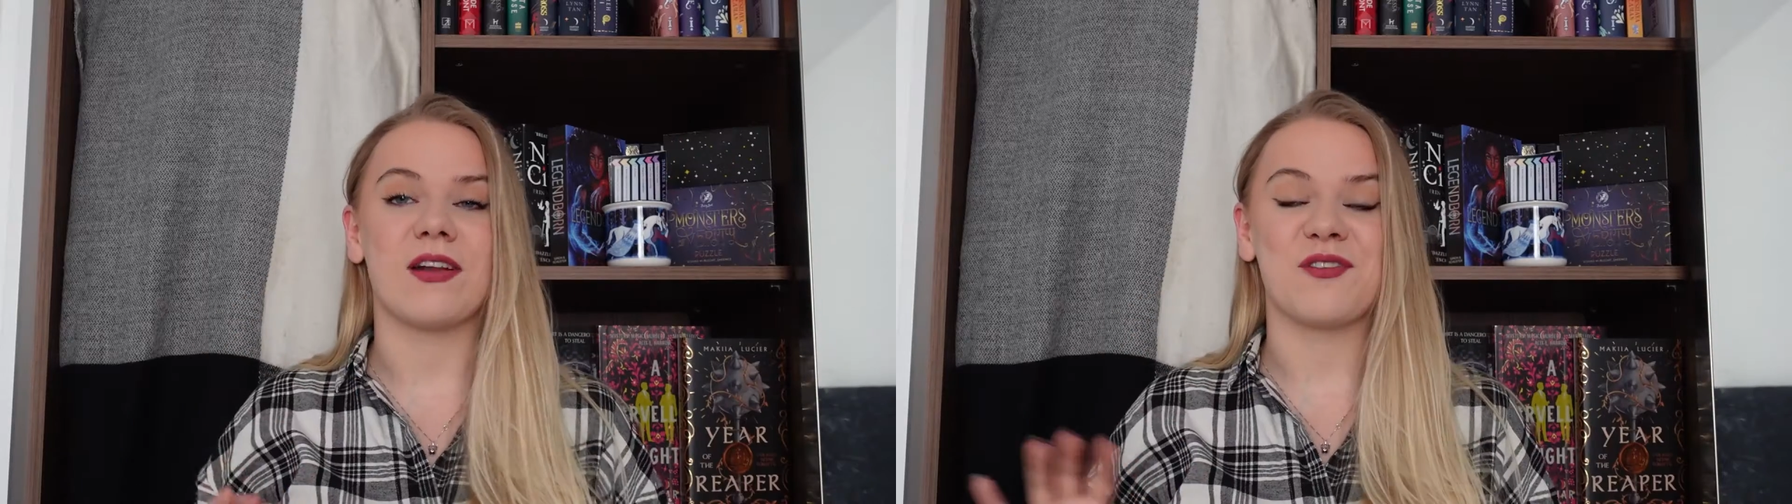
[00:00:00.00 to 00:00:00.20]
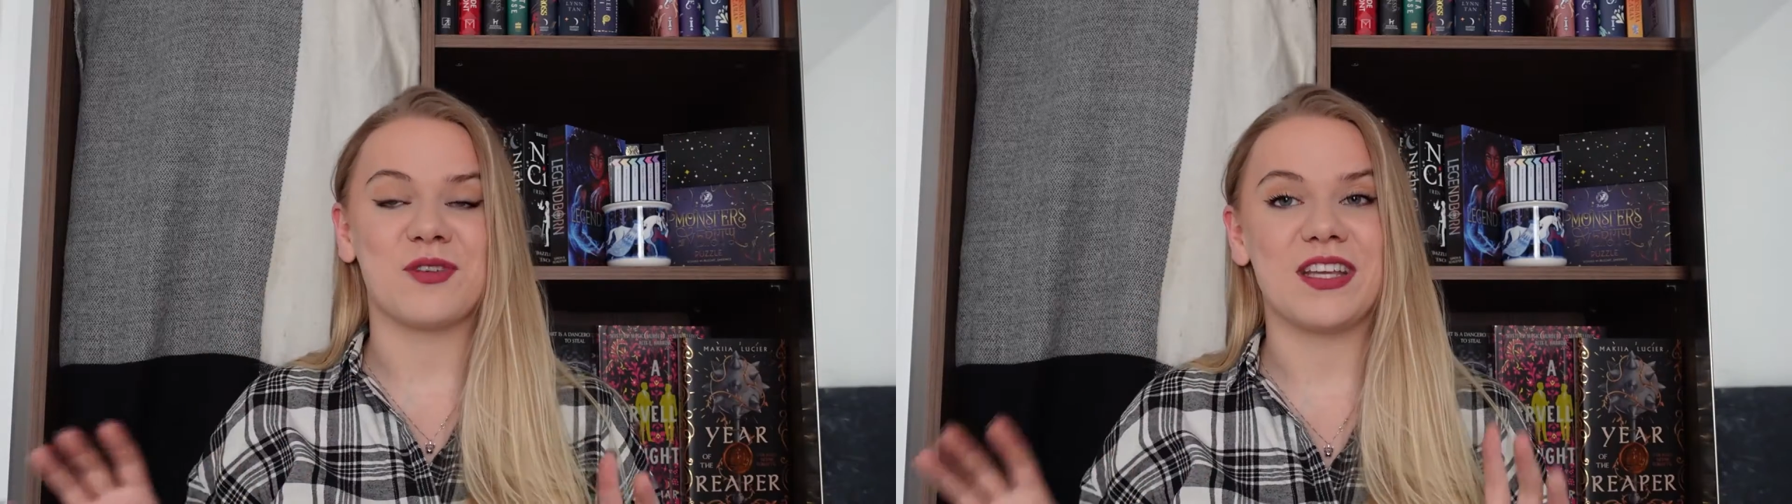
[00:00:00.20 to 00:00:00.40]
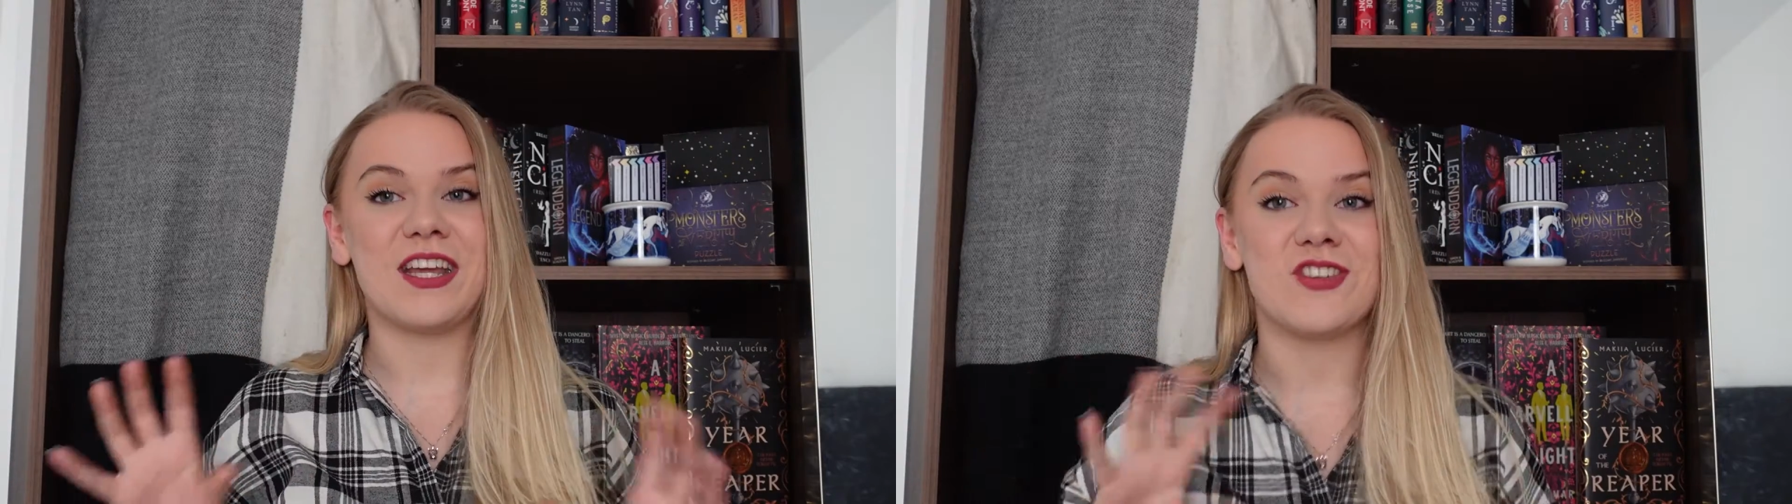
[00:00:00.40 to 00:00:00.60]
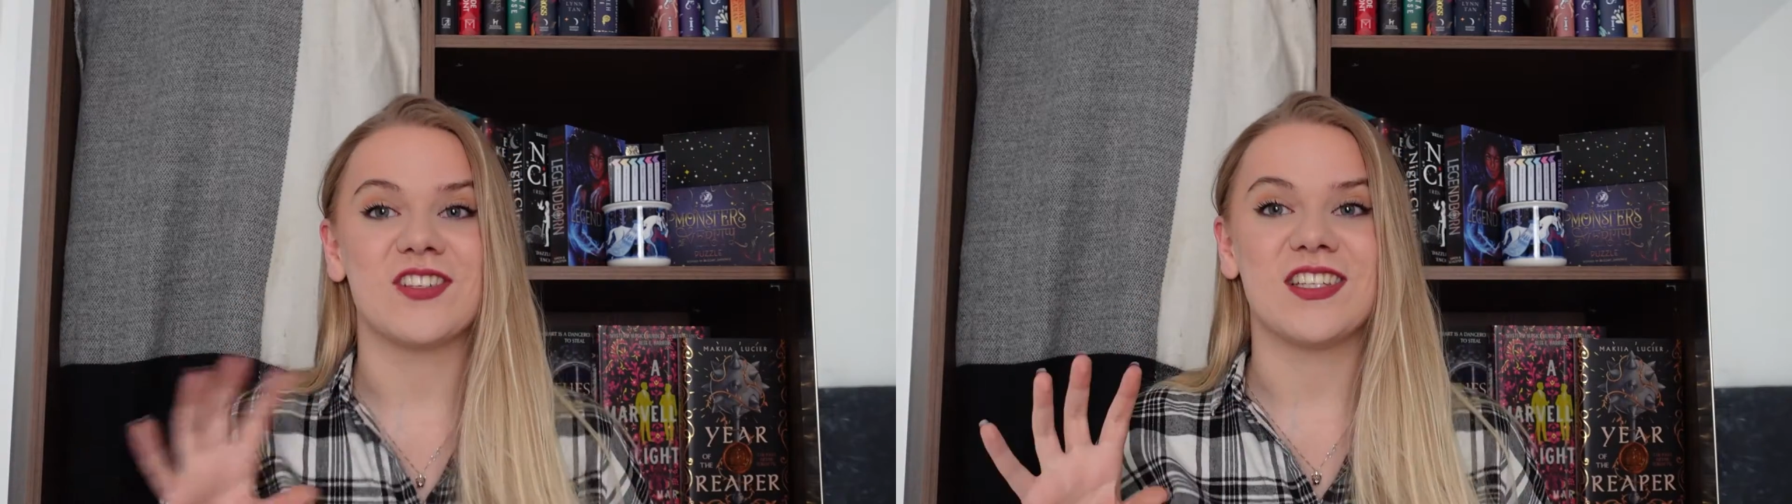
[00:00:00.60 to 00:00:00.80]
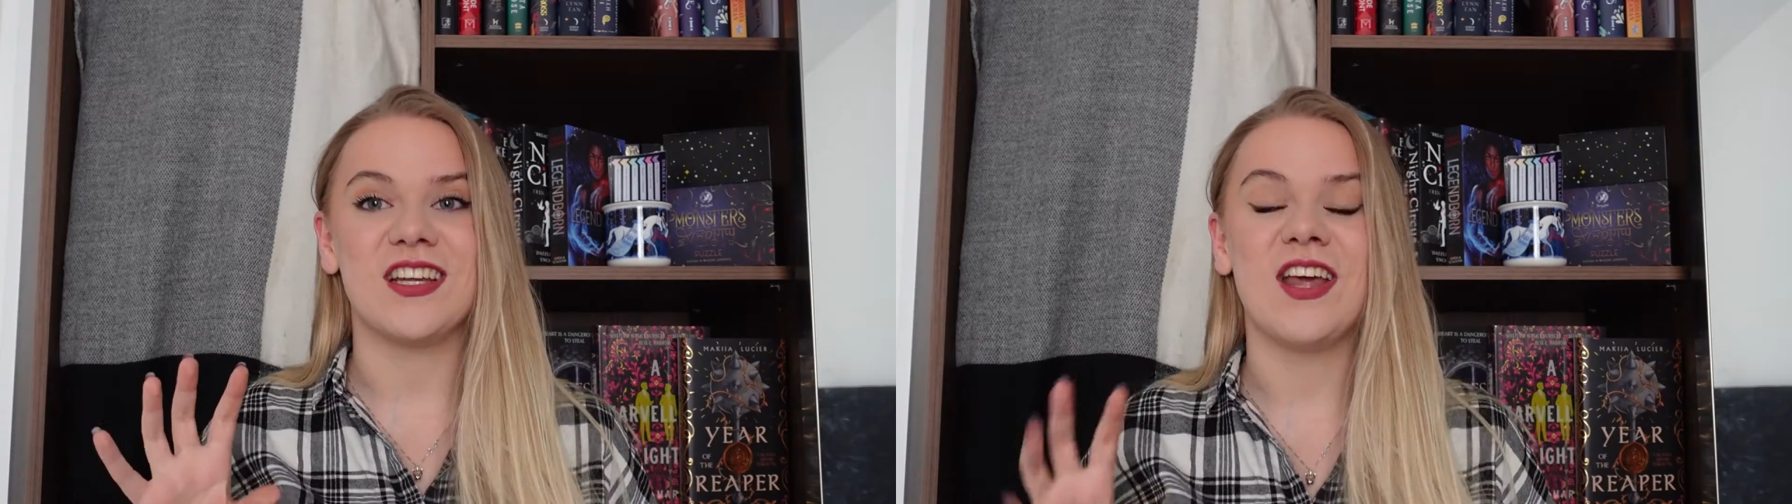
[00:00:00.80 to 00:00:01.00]
and I was really
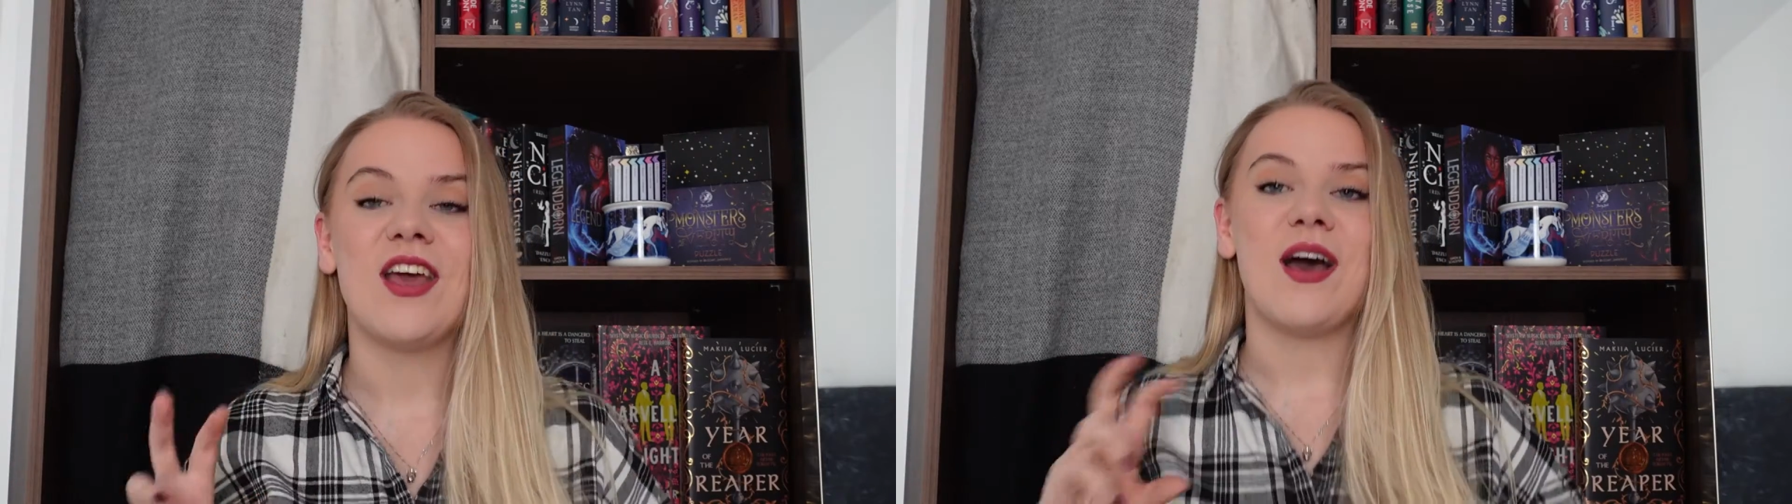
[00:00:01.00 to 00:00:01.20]
interested